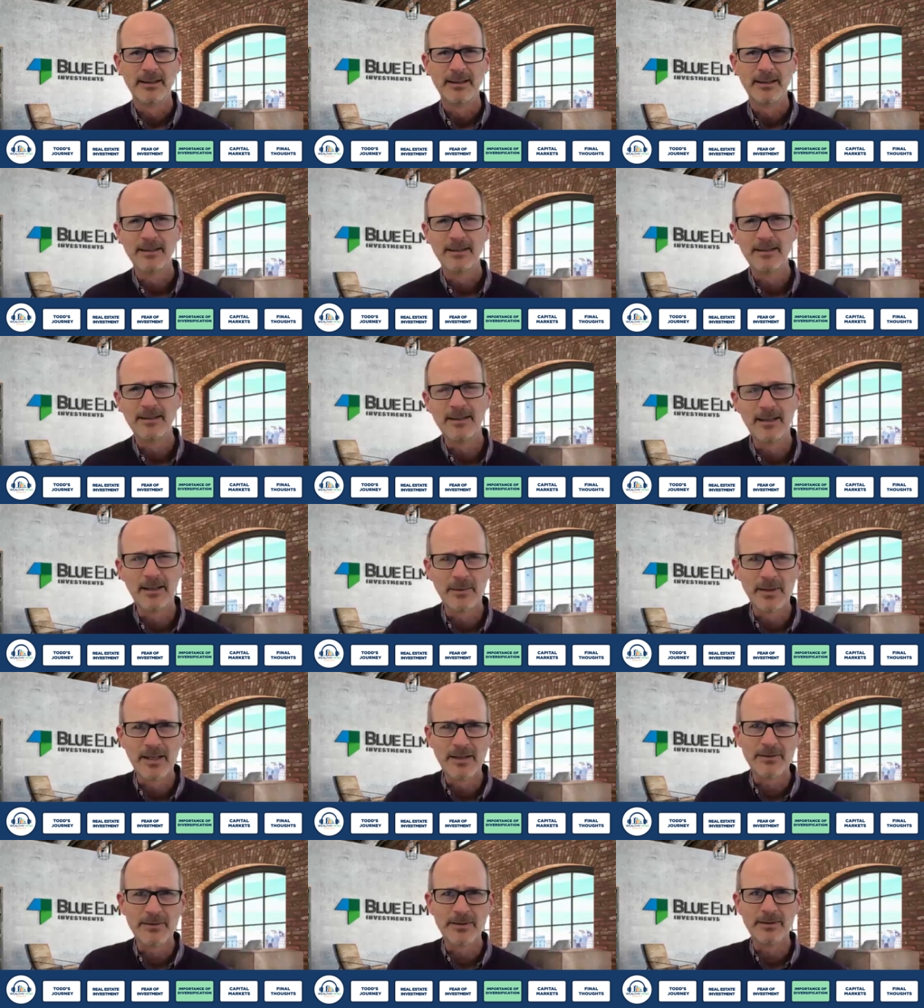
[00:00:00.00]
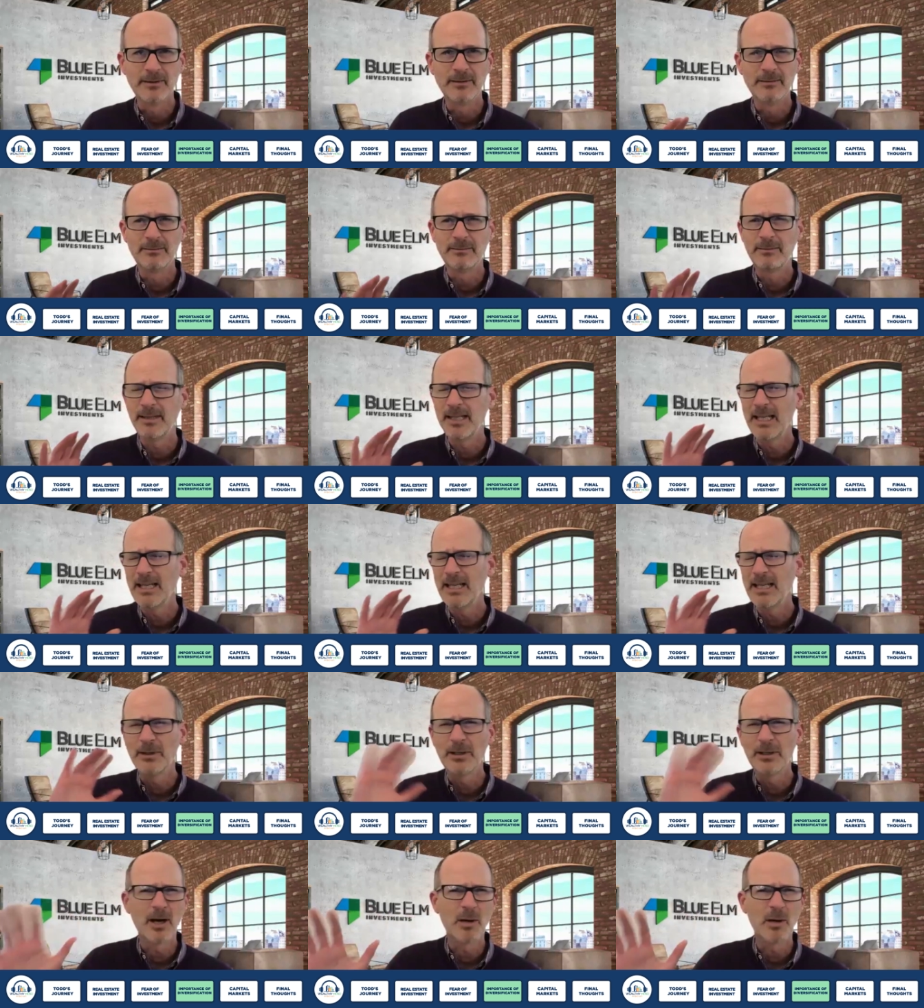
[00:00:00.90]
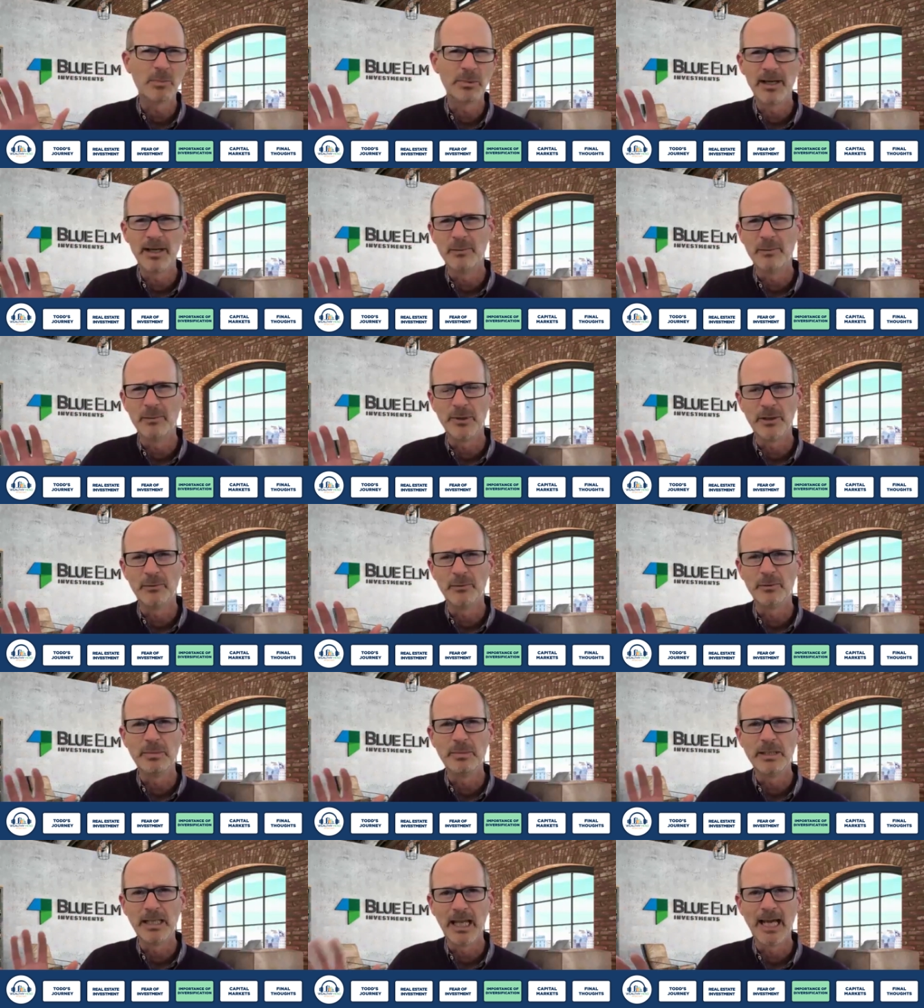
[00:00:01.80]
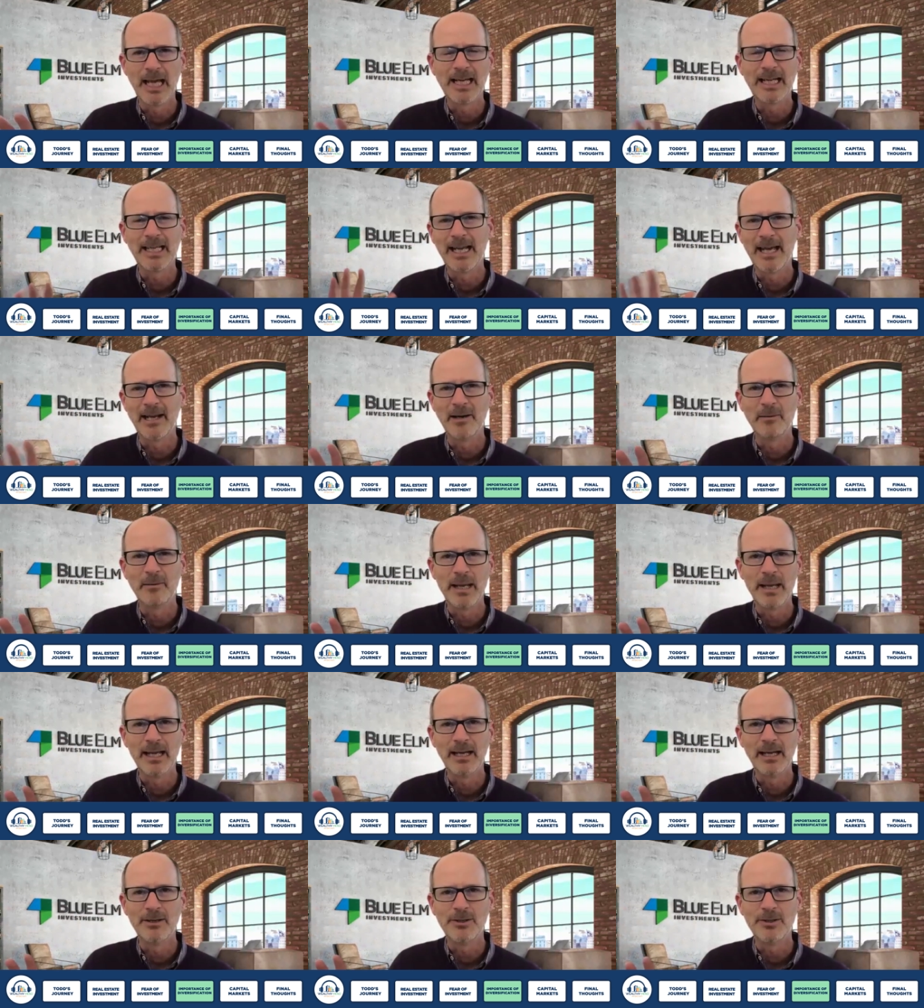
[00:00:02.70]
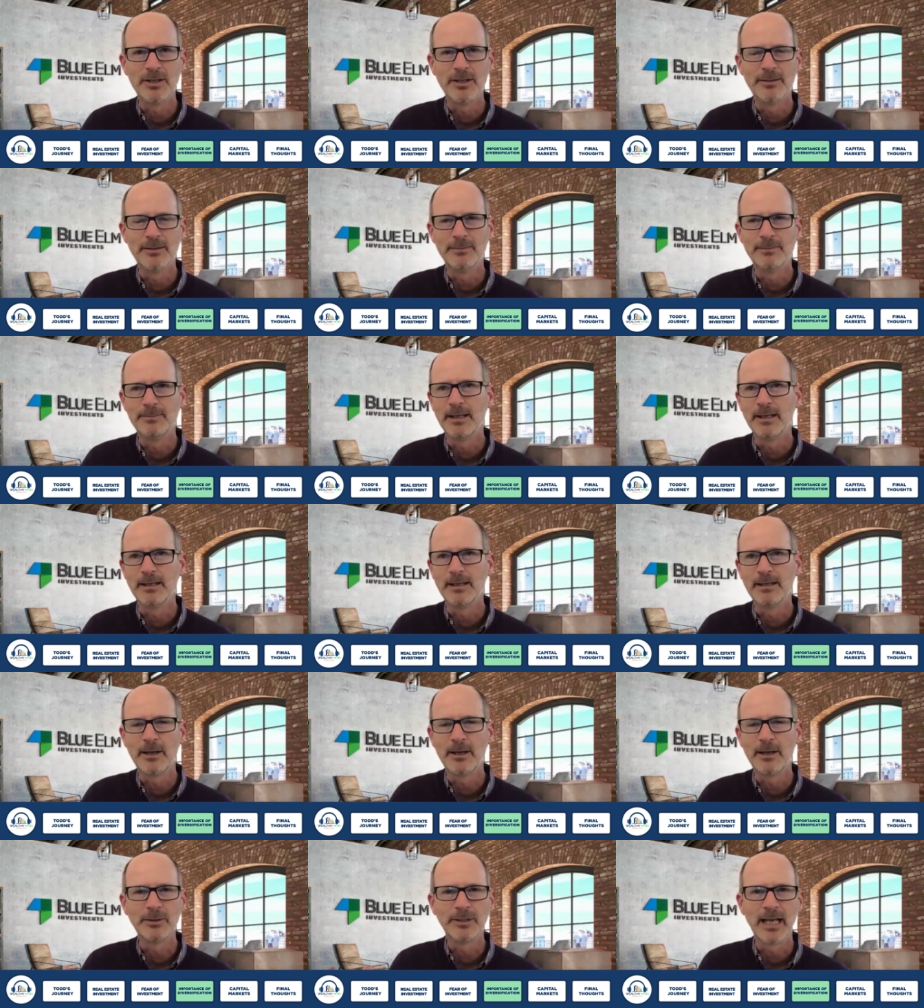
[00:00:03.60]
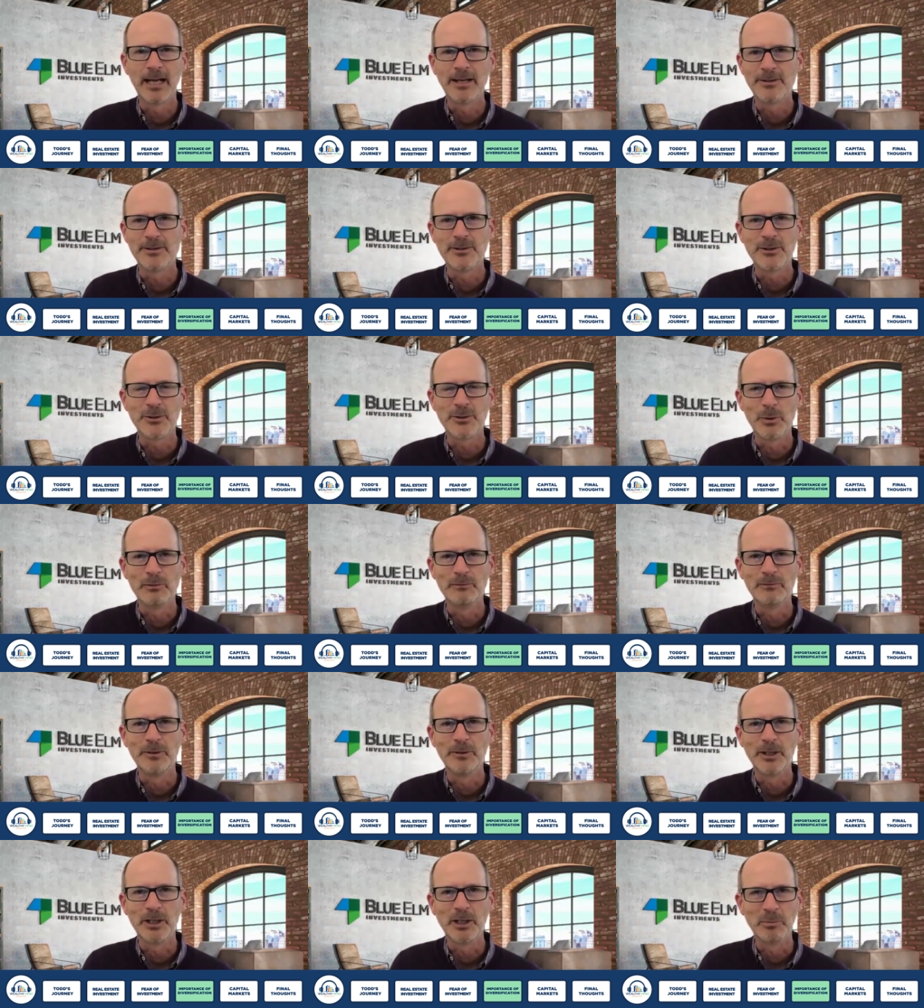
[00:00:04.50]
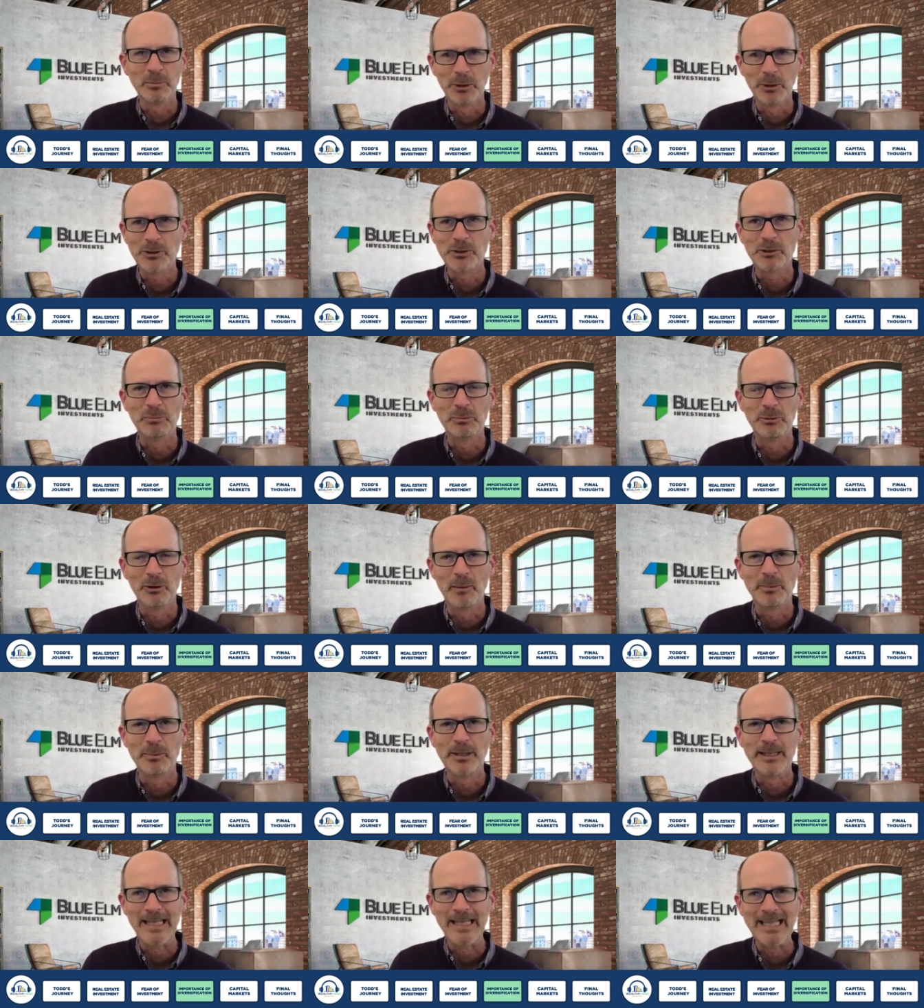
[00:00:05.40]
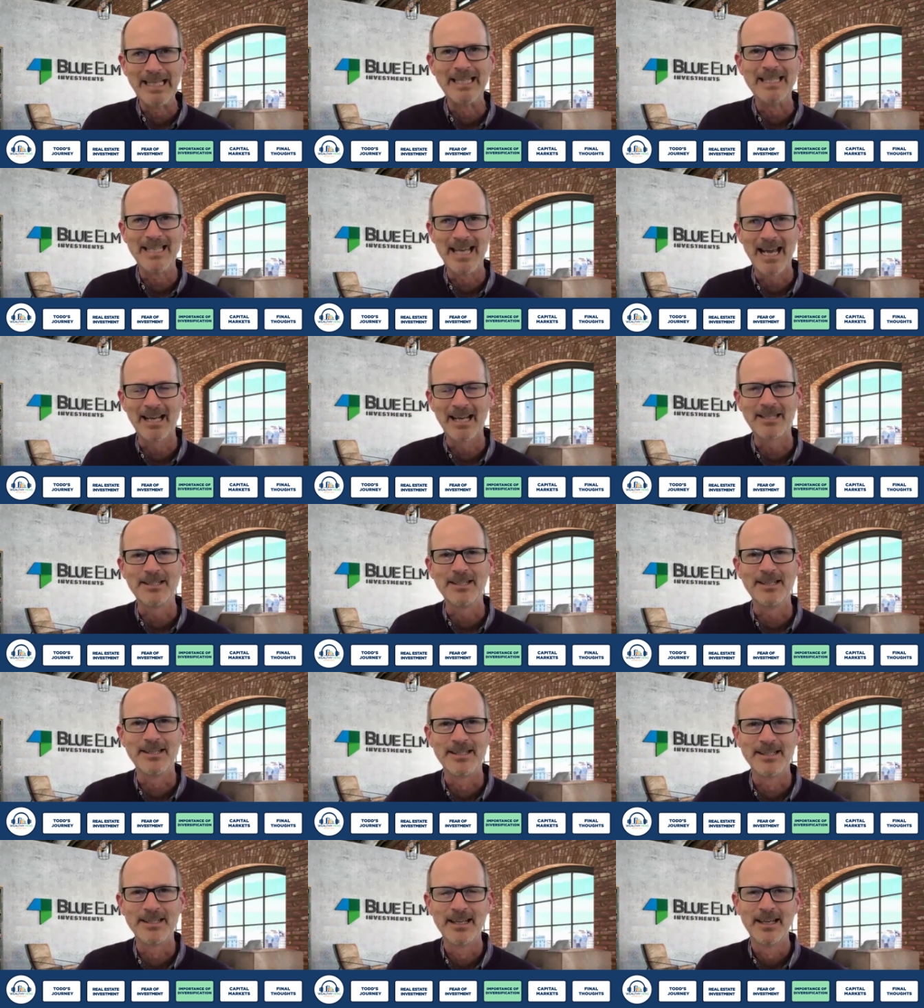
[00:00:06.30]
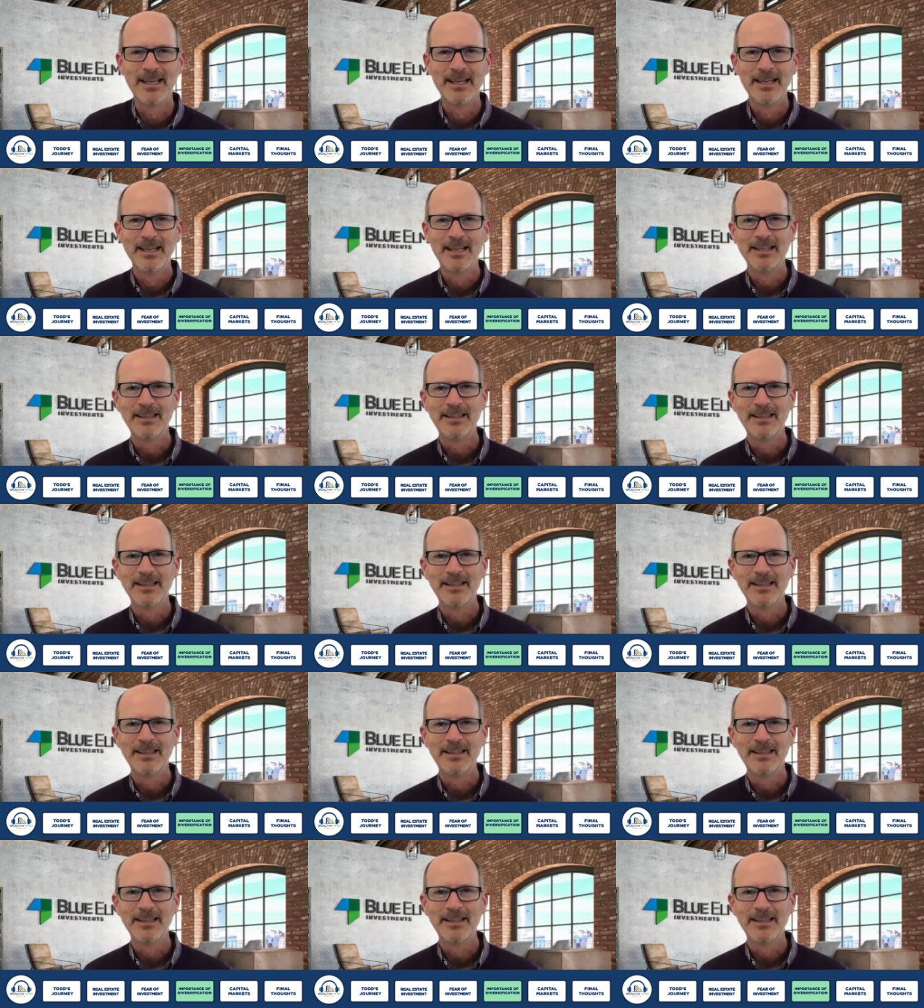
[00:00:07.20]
eh, you know, even even comprehend what it would be like and how to manage a, a hundred thousand square foot commercial property in Texas